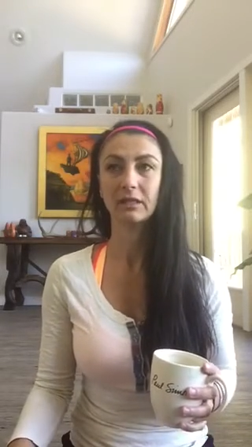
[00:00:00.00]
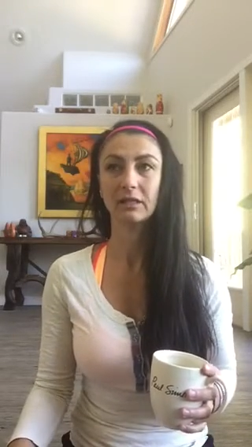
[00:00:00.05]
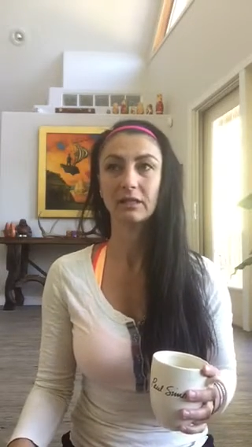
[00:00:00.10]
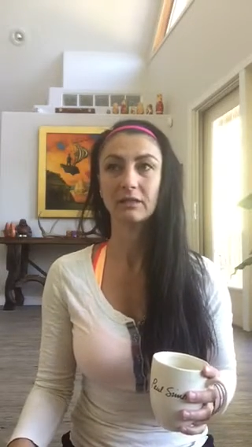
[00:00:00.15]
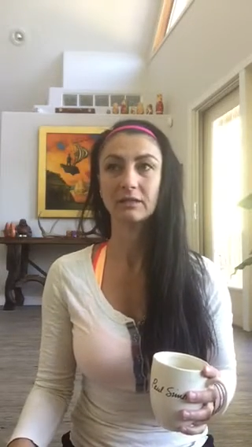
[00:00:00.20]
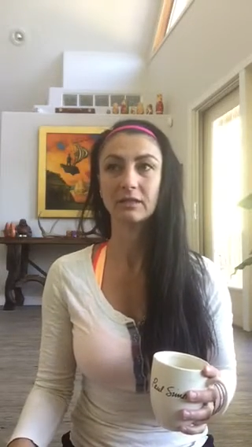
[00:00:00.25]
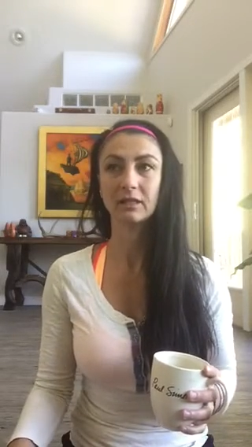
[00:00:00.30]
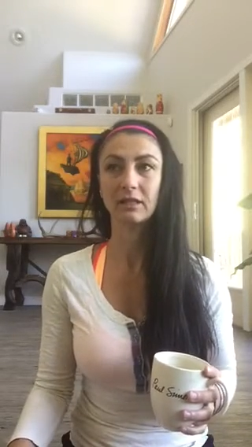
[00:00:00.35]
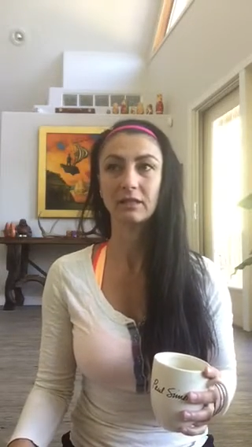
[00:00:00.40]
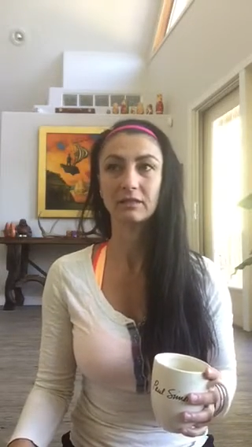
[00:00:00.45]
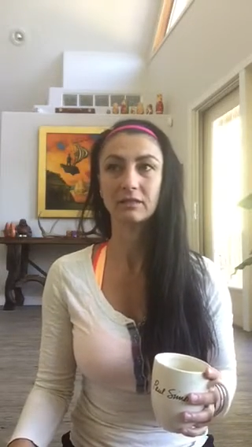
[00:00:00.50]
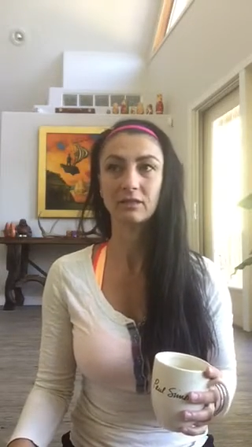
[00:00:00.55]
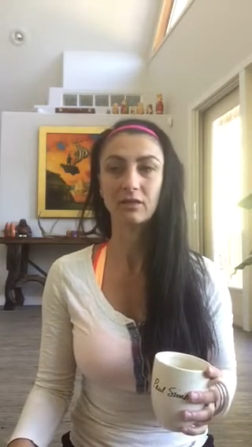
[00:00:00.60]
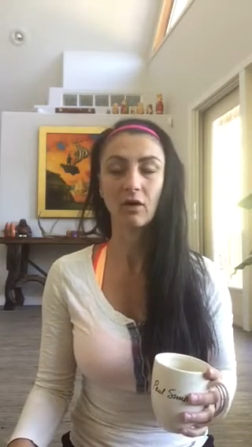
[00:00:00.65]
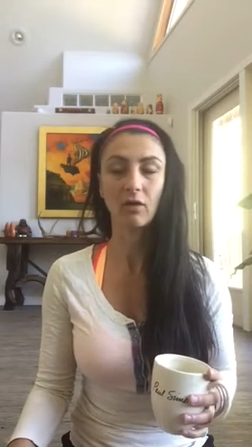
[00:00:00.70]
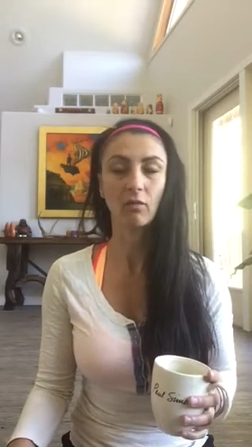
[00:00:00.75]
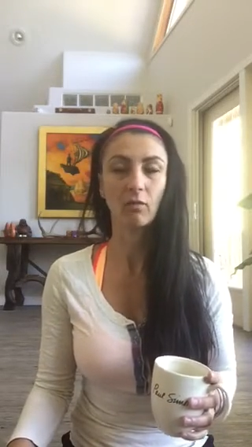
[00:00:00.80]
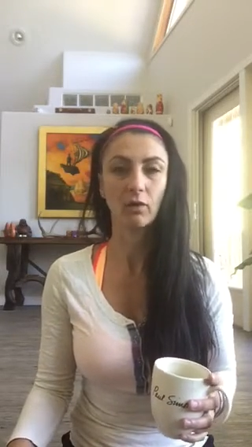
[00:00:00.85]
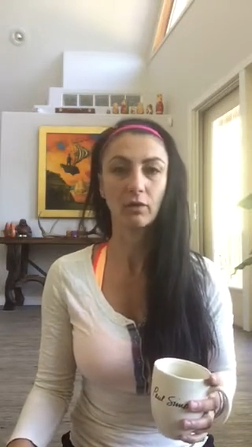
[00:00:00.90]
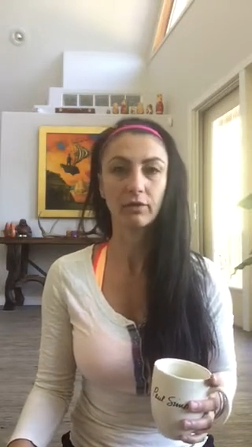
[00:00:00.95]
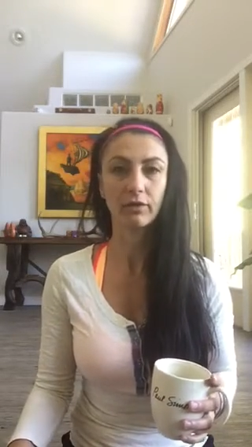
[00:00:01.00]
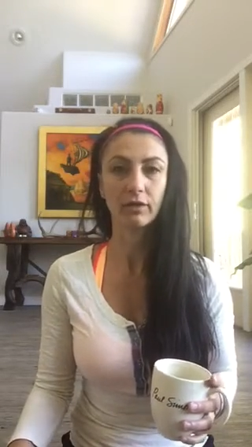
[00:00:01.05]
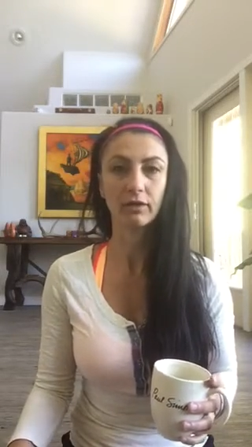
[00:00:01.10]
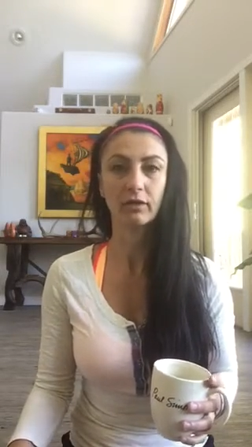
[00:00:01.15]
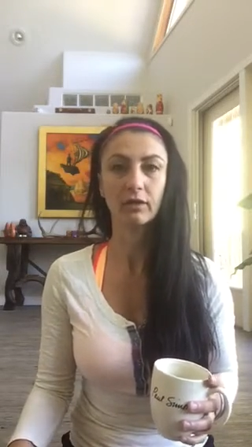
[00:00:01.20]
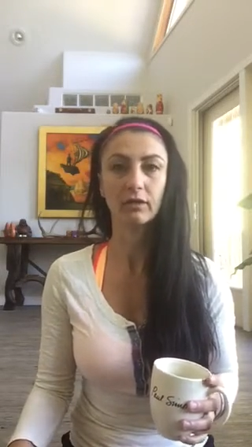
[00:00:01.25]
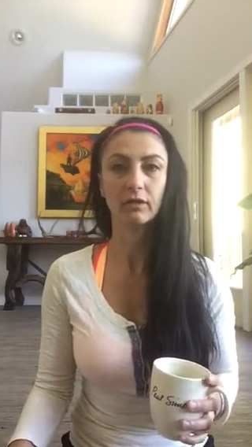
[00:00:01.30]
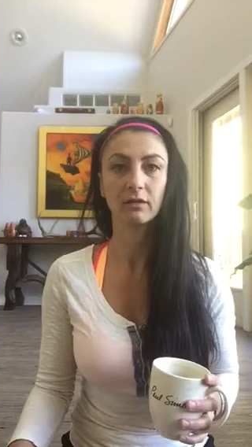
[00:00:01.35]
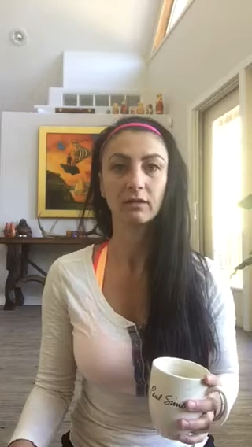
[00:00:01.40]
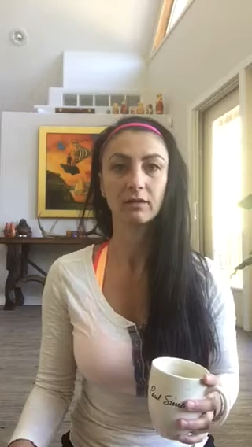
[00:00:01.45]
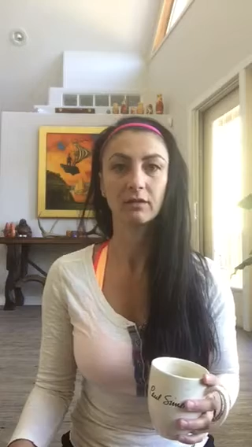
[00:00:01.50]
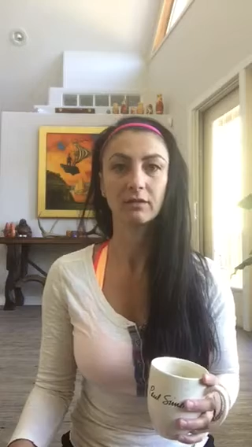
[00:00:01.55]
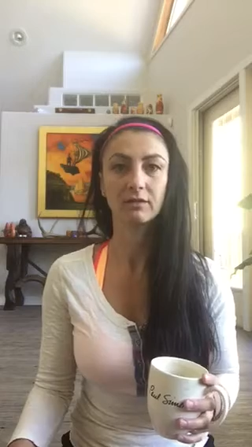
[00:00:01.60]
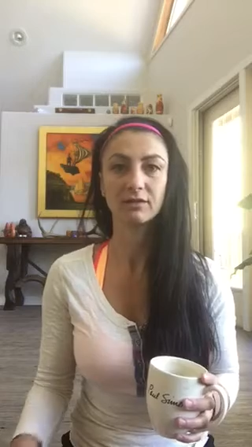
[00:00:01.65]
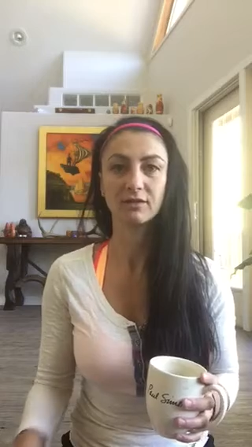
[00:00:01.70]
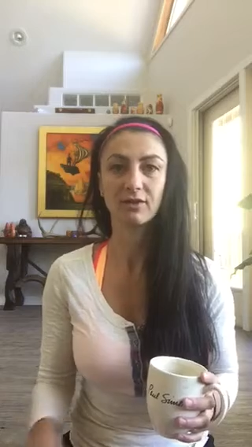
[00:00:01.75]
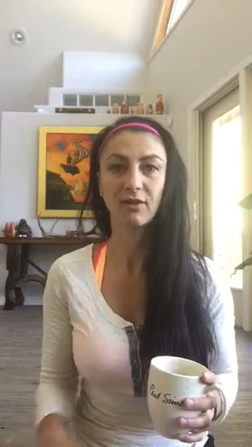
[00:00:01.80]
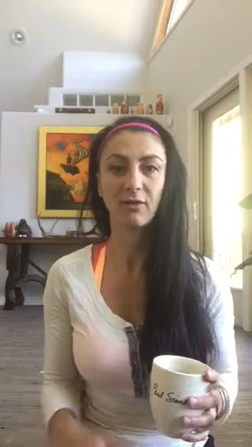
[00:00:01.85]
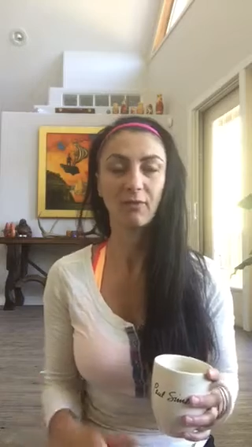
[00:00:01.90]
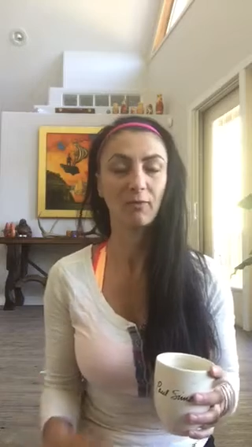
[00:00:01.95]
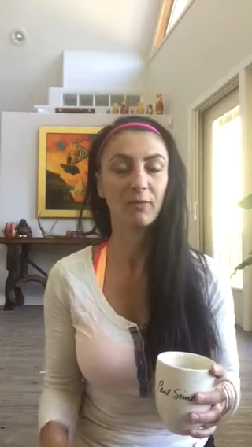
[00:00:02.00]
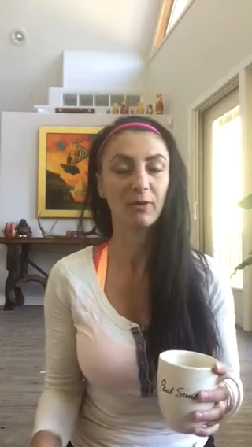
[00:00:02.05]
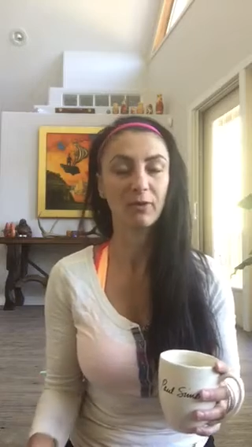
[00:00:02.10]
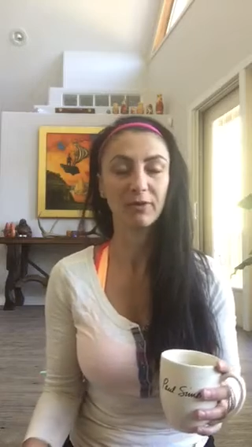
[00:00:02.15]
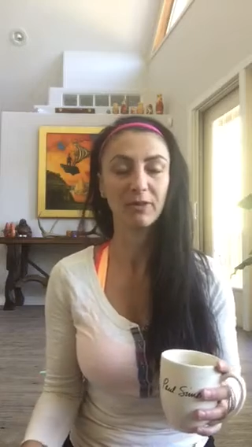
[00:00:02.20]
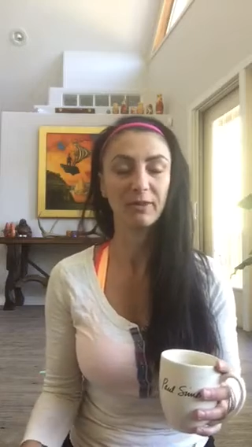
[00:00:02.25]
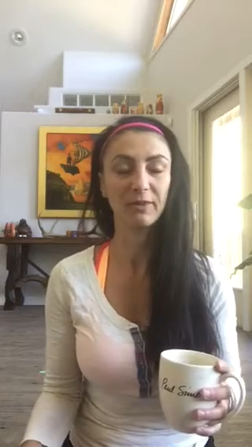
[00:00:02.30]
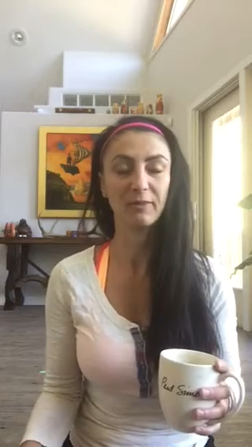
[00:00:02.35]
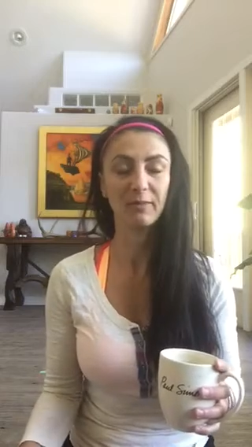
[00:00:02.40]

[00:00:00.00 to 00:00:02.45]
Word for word: it's it's not worth it's not worth